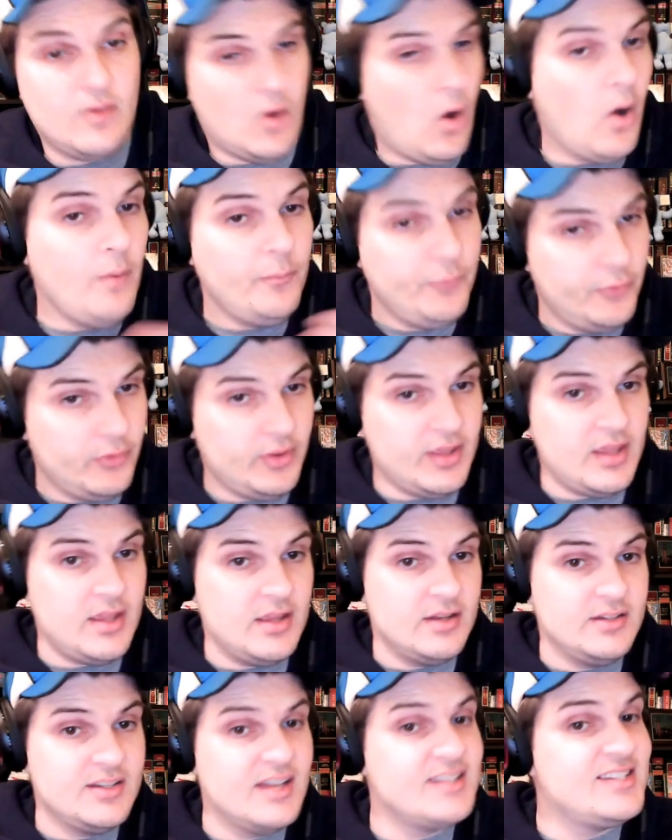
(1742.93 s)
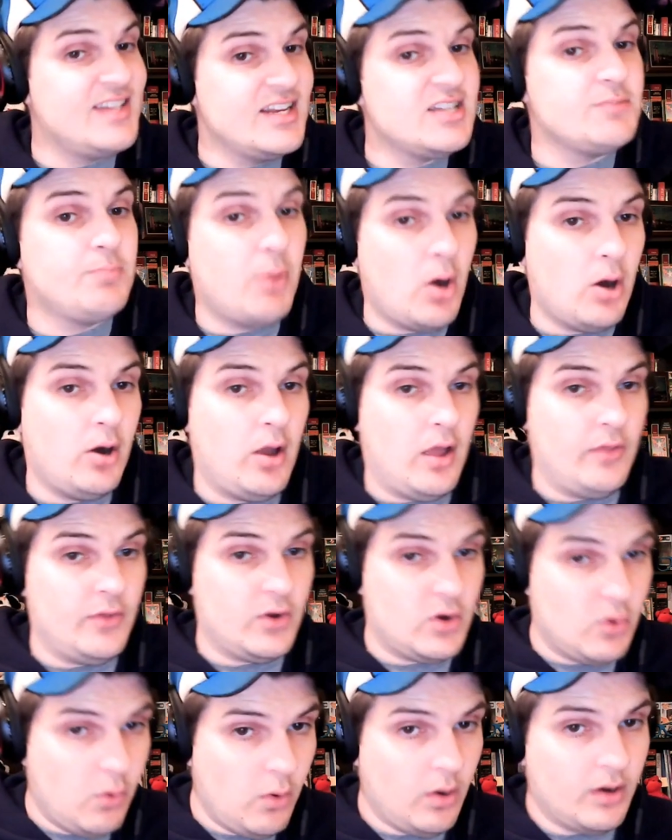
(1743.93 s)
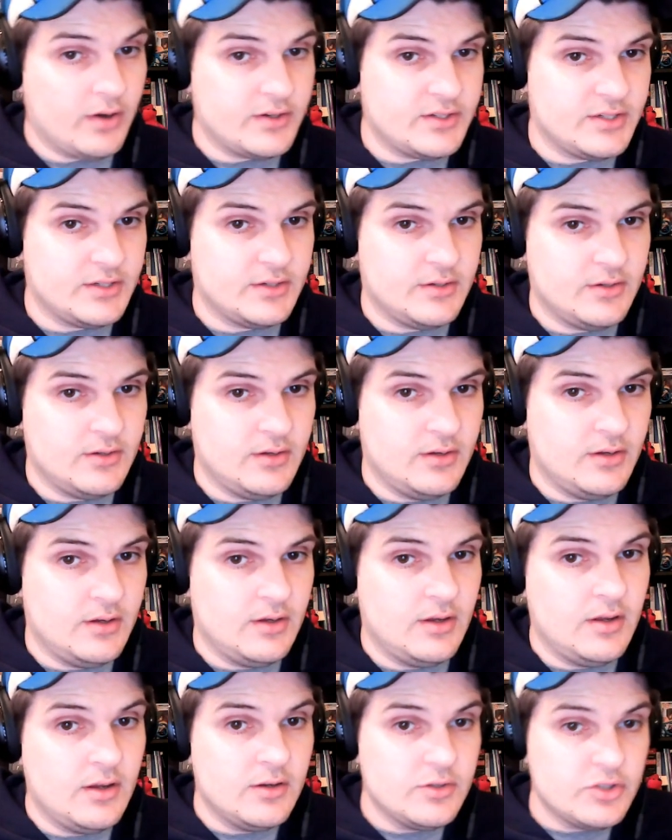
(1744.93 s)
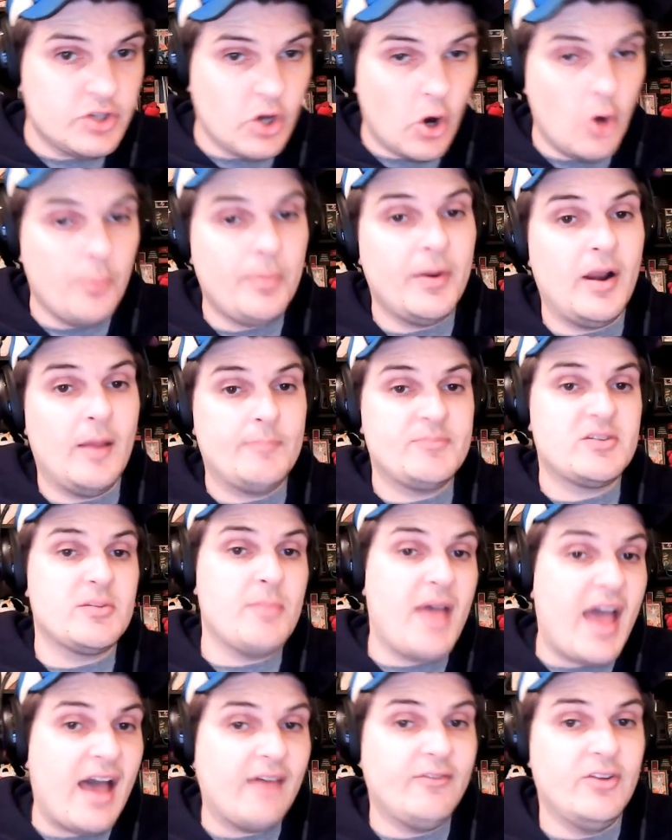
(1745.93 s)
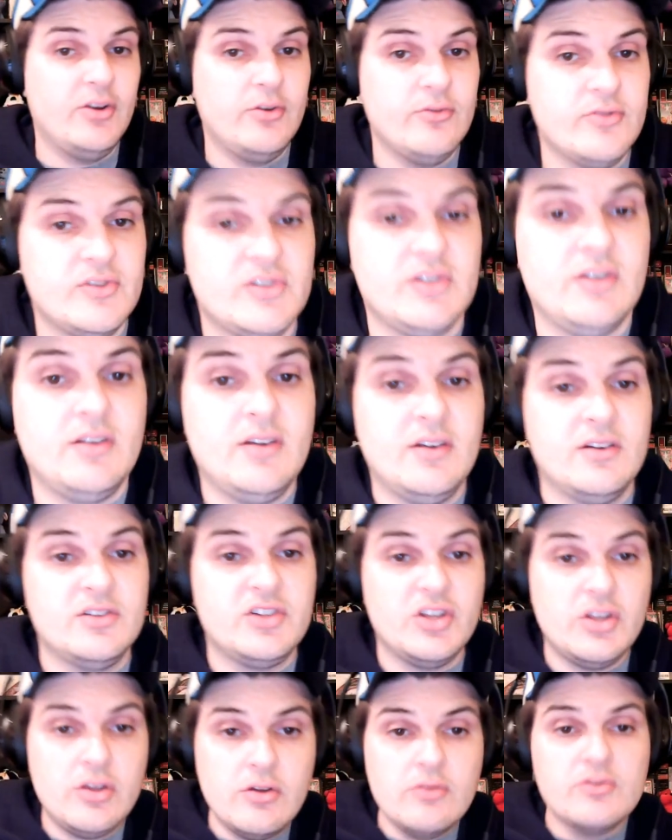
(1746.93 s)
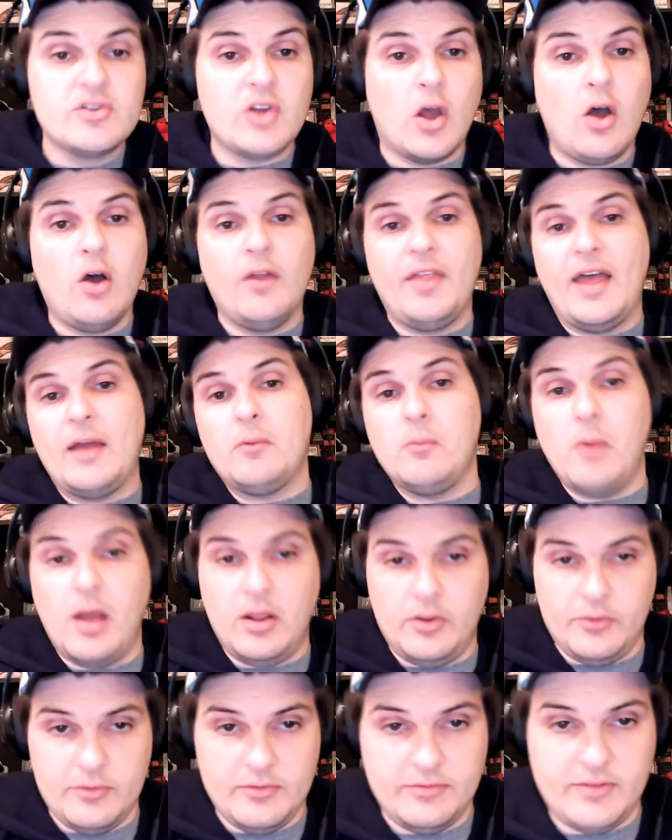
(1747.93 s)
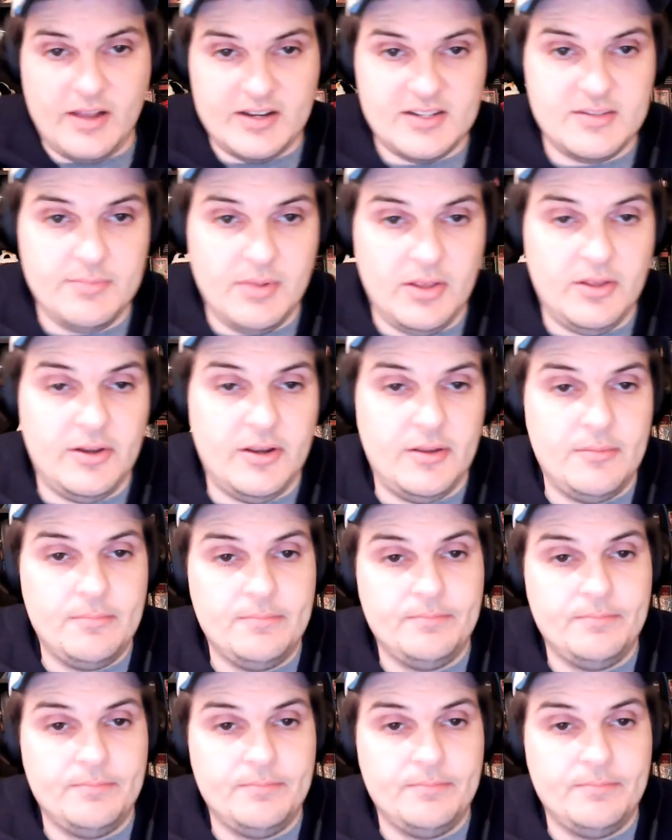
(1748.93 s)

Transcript: hopefully does its part on the court to open up some avenues to use all that well-earned flexibility.